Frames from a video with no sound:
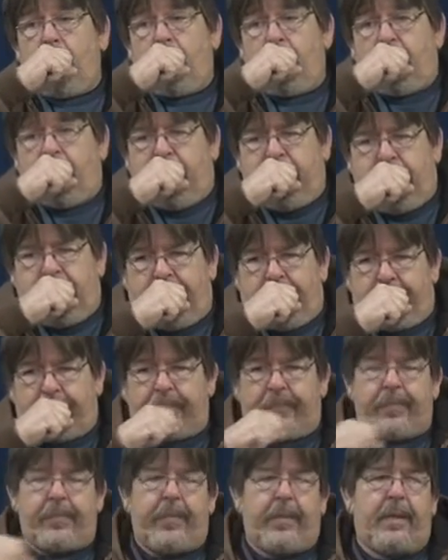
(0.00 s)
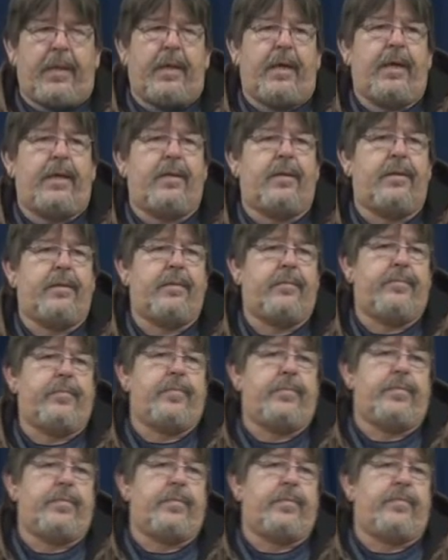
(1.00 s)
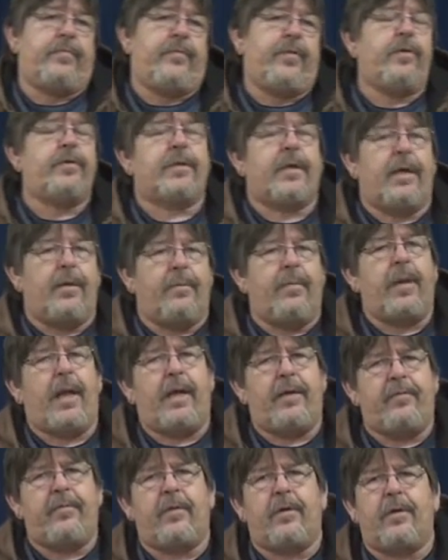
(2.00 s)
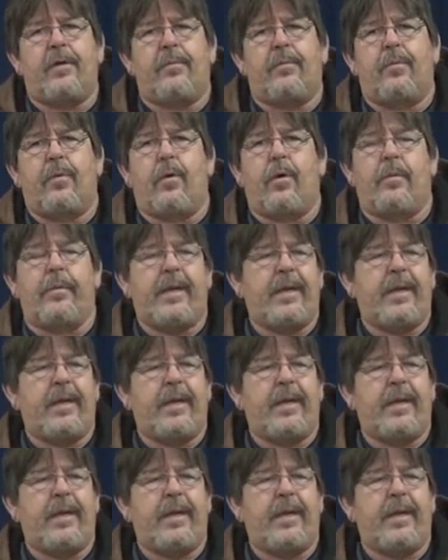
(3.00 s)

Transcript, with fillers: that. First I applied for unemployment.